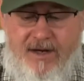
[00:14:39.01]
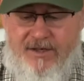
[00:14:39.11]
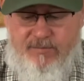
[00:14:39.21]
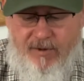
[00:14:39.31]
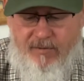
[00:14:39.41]

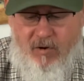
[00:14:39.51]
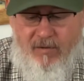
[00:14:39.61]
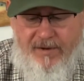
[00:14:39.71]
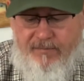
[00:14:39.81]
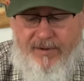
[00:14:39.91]
because we were
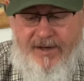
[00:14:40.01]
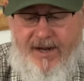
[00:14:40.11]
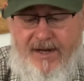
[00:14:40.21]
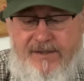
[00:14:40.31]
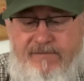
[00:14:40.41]
only 3
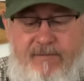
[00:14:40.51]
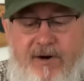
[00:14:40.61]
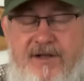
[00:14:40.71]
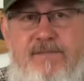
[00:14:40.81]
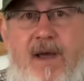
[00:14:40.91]
days from
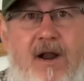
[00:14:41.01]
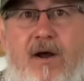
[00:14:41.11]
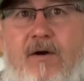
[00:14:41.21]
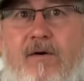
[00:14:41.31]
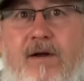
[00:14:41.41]
Red's
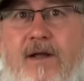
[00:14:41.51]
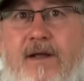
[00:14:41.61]
Meadow